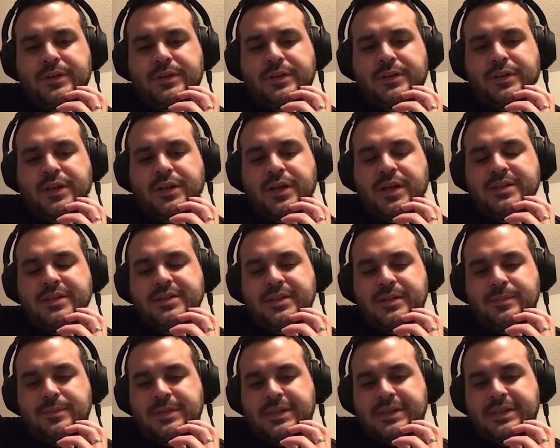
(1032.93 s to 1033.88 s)
the
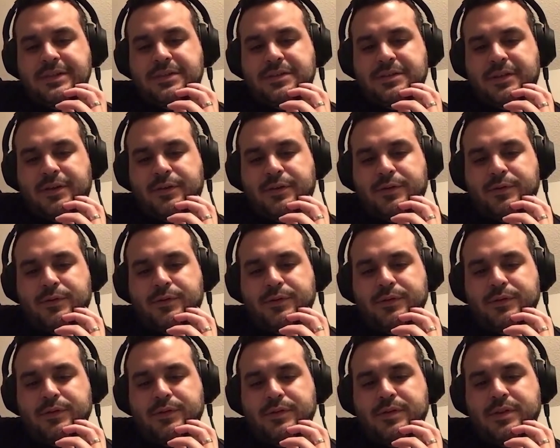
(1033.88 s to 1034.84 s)
concept is,
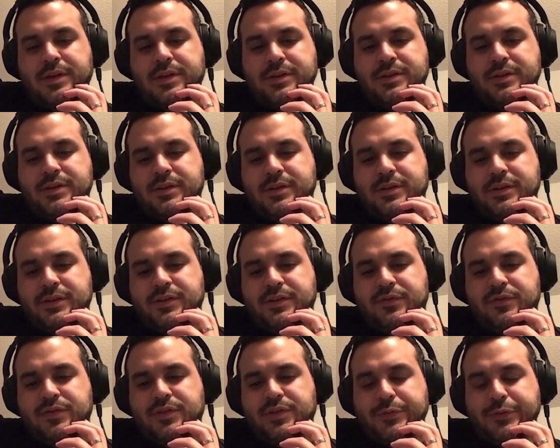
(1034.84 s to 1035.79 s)
this
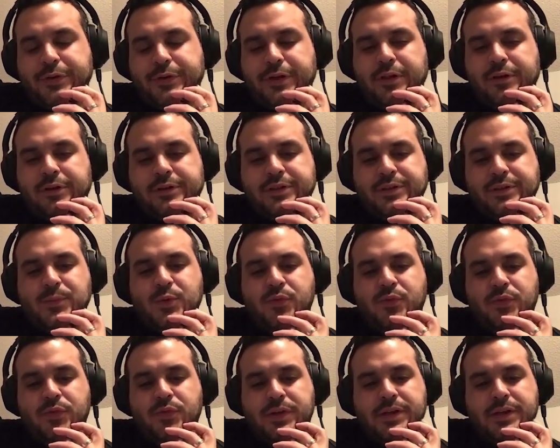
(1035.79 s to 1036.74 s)
serial killer in this
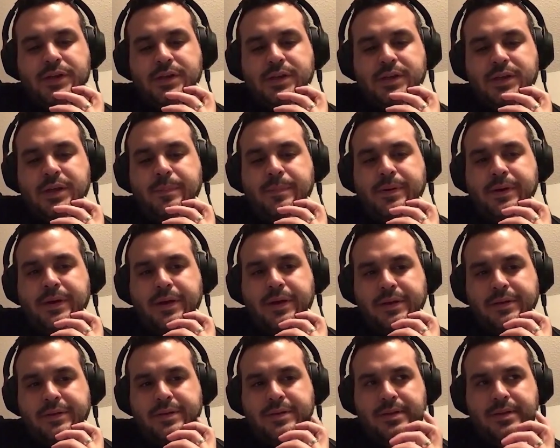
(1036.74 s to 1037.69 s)
movie, he
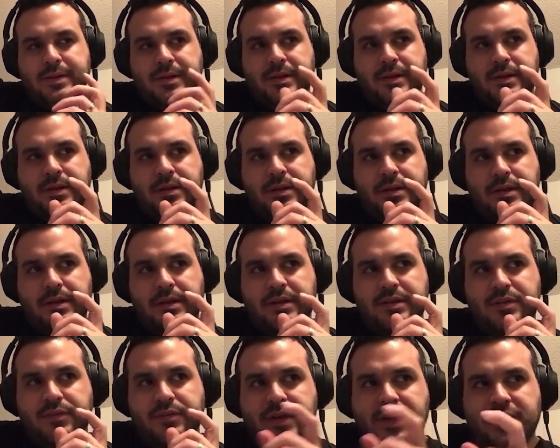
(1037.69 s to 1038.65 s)
picks
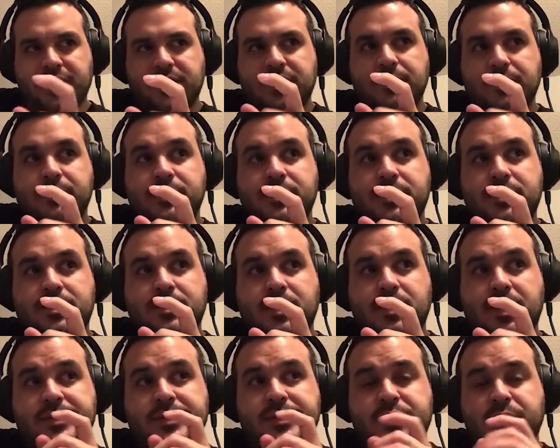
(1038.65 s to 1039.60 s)
his
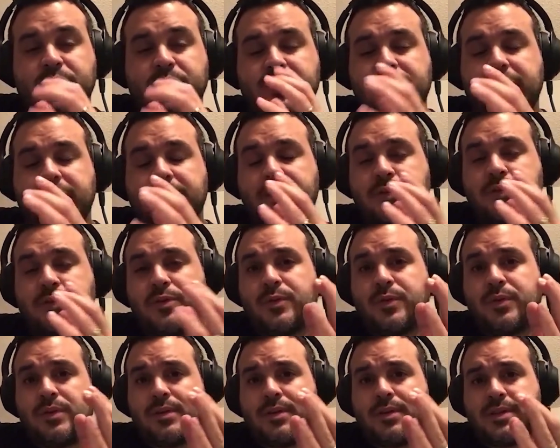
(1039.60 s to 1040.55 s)
victims associated
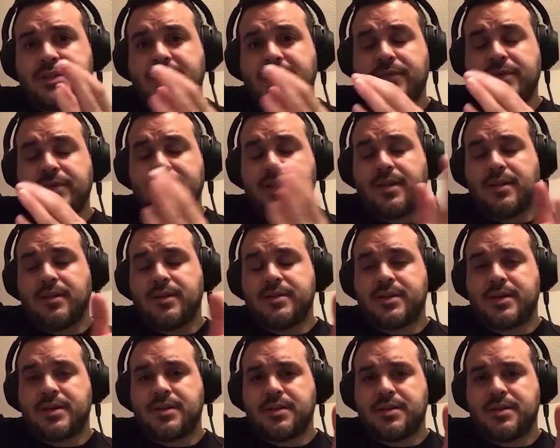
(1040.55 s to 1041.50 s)
to the 7 deadly
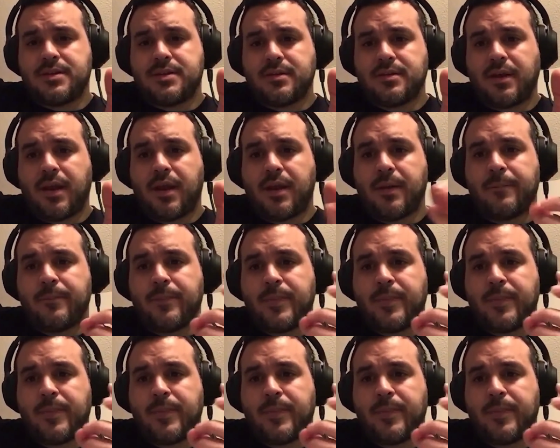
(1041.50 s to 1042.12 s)
sins. Okay.